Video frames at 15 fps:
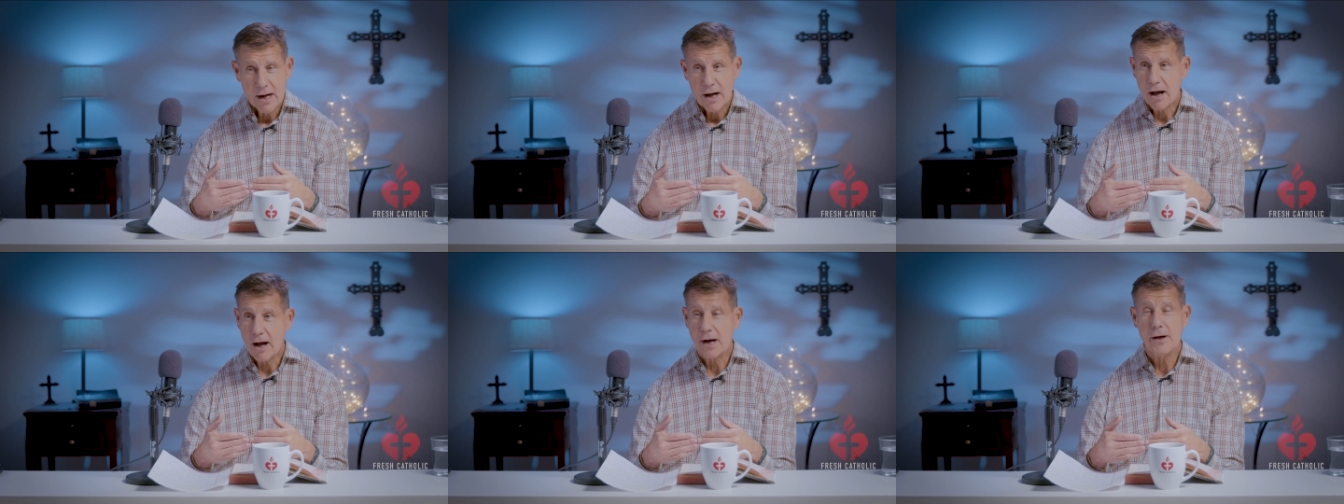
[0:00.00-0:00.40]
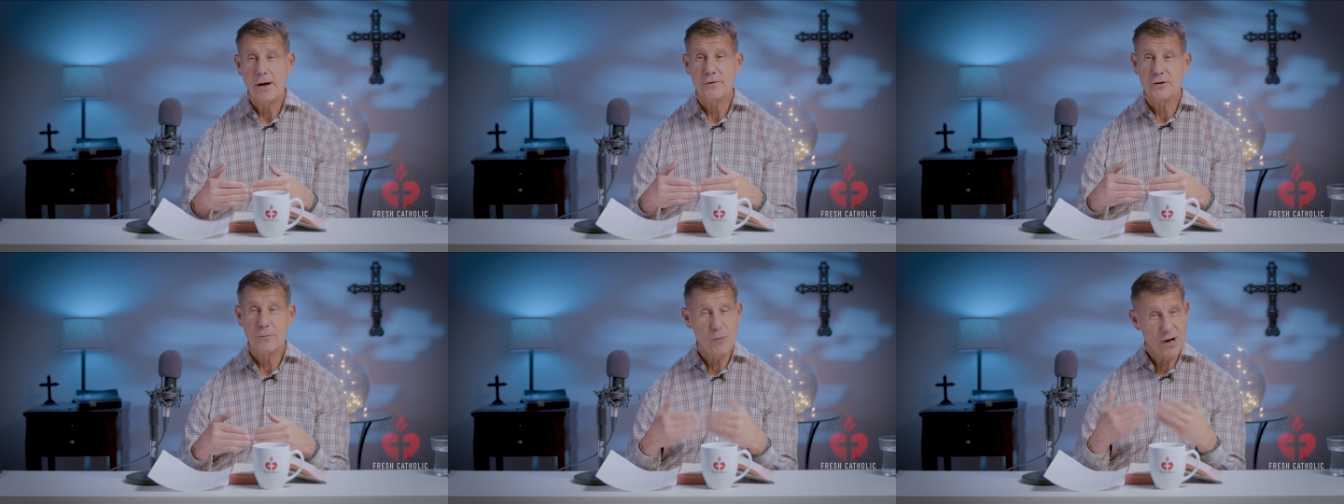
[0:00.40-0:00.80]

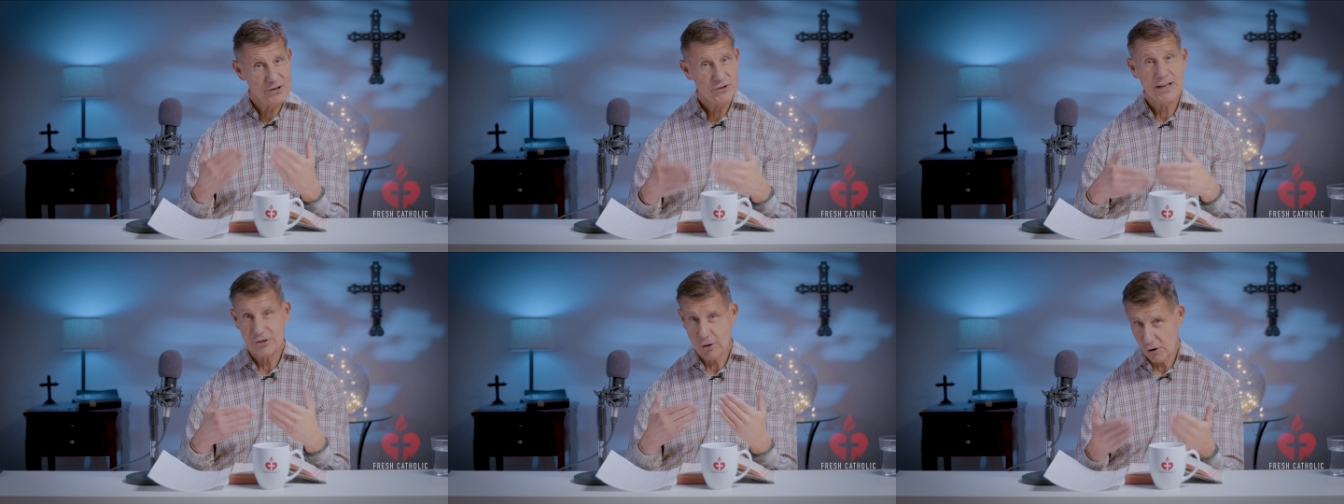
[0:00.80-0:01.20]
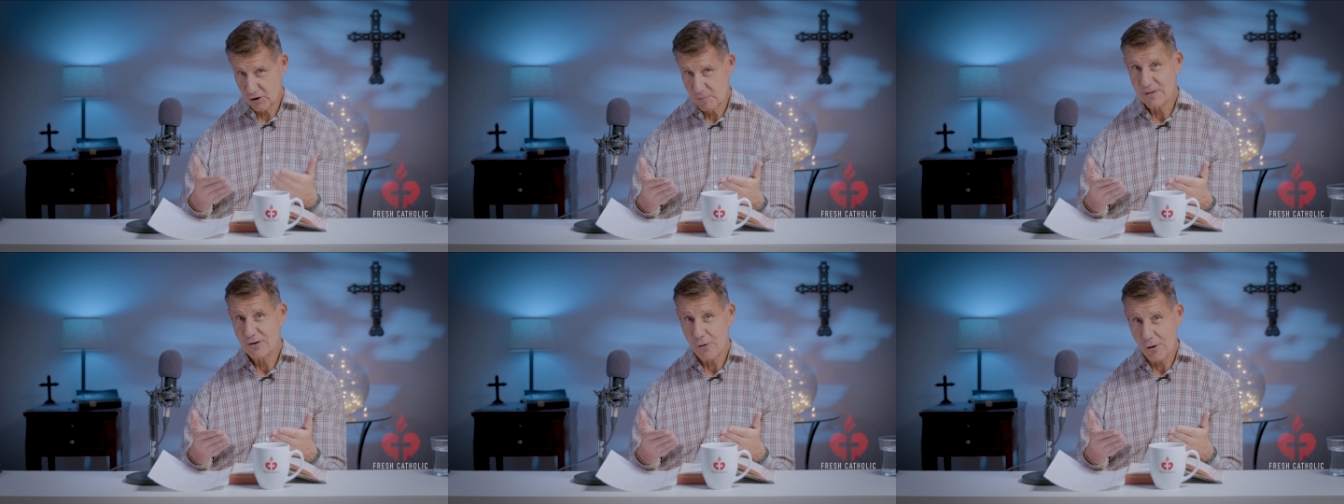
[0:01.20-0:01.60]
Wednesday's always
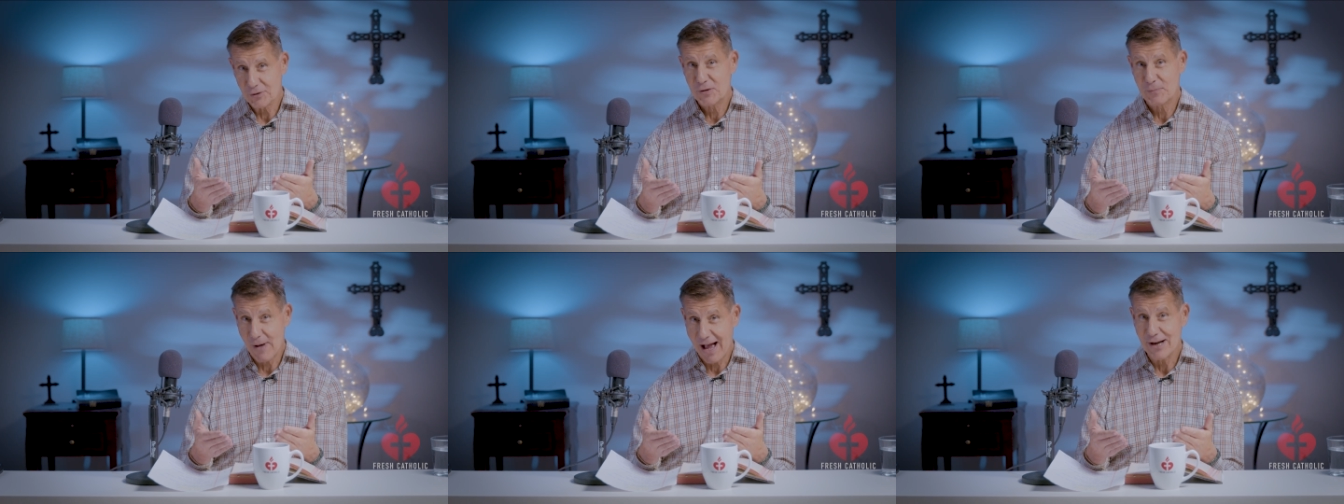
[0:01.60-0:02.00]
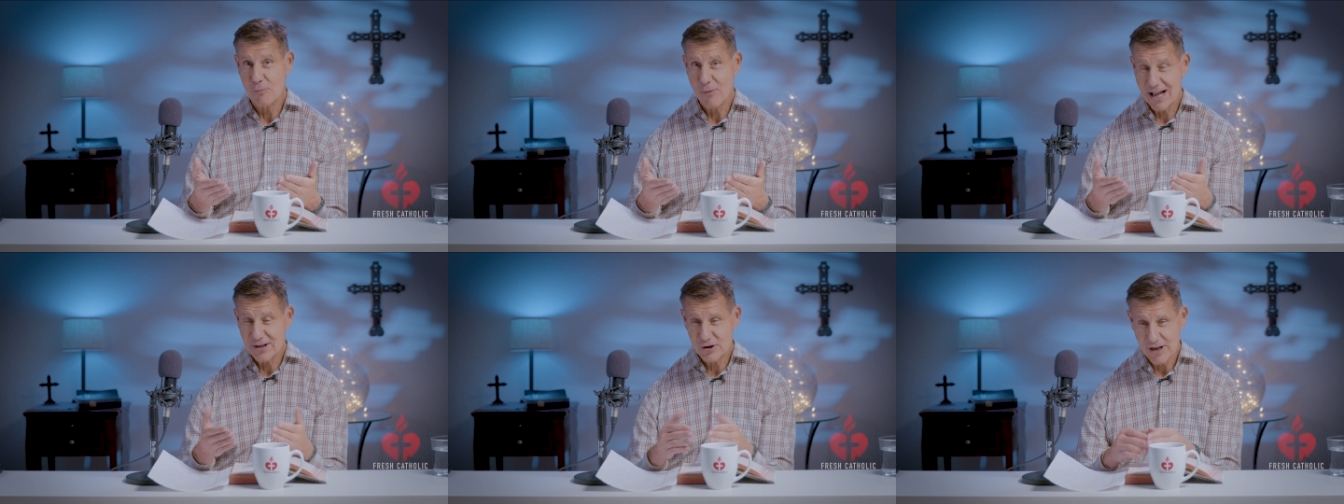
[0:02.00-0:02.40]
been called Spy
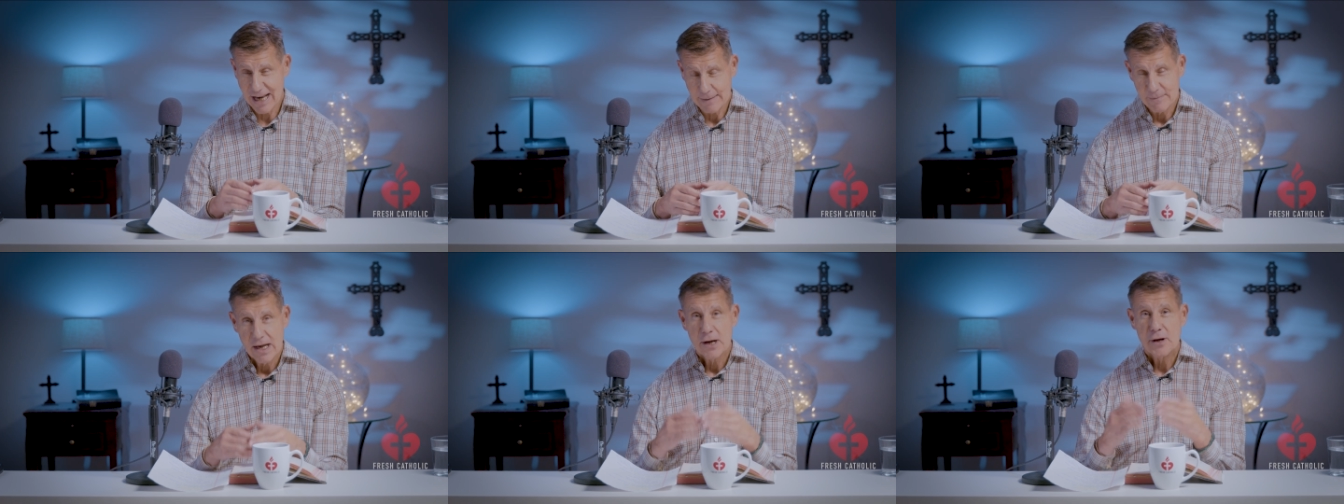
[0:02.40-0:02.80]
Wednesday.